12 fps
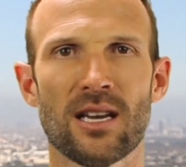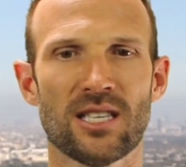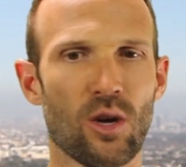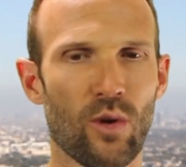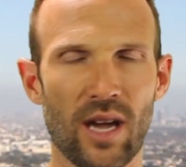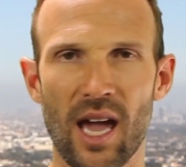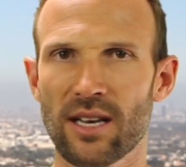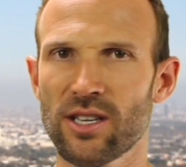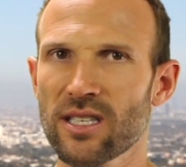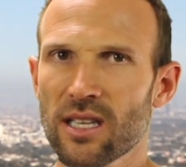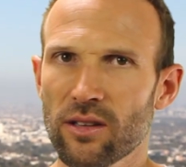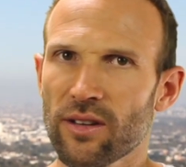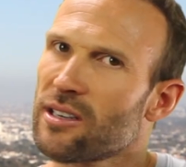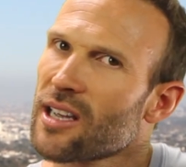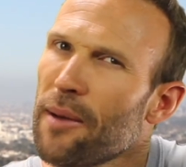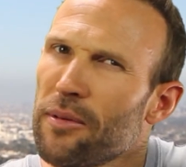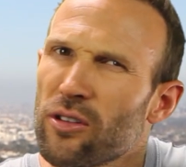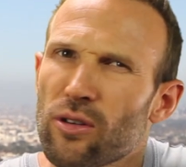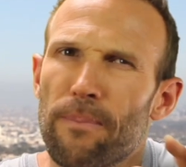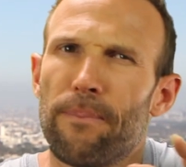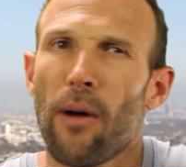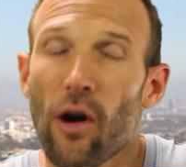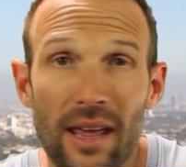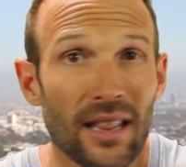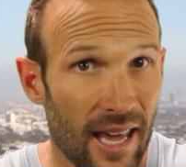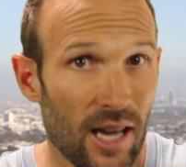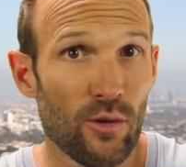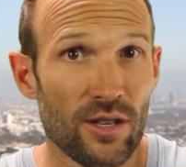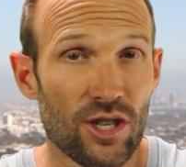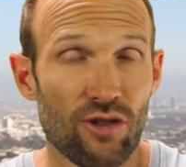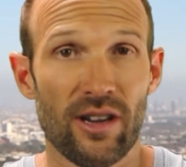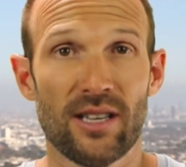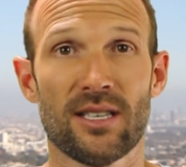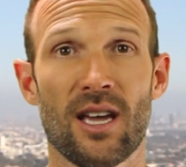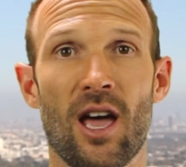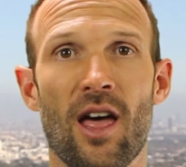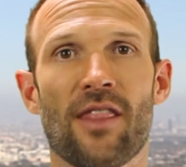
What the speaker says: So again, just a couple little body language tricks.